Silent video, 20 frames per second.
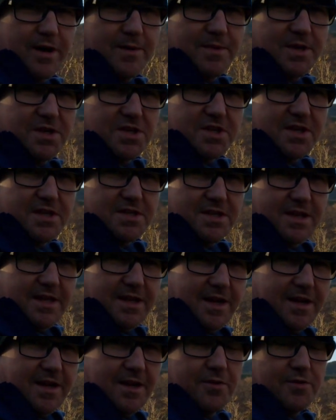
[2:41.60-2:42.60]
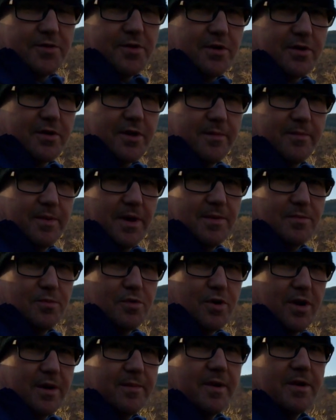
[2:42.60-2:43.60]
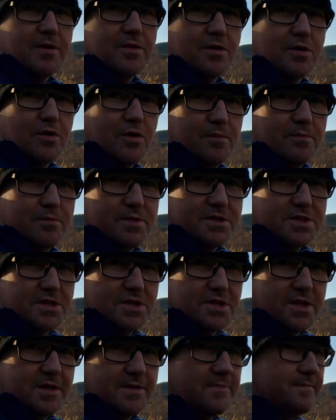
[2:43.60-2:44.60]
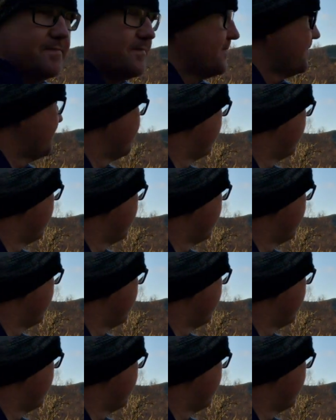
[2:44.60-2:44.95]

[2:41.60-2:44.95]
images and then I'll talk a bit more about the composition.